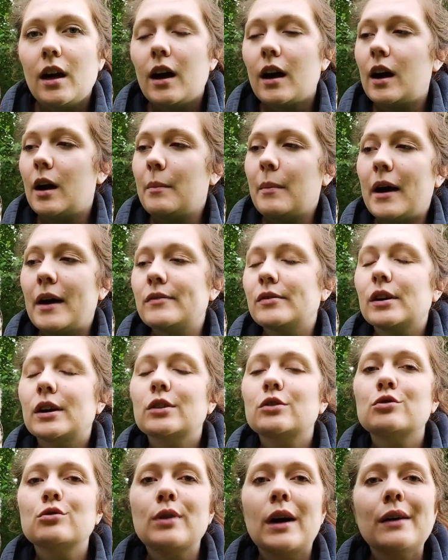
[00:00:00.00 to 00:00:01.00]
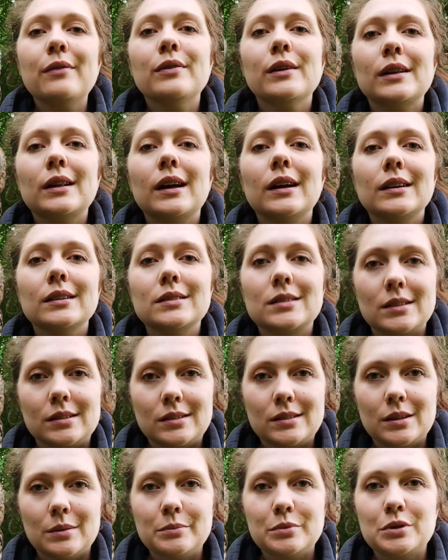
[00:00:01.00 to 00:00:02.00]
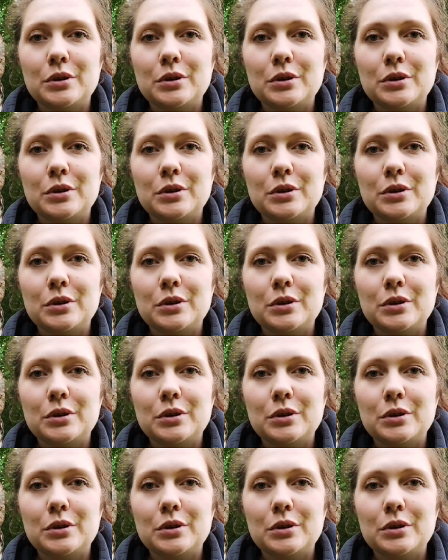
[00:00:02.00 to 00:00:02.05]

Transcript: have like a traffic light system.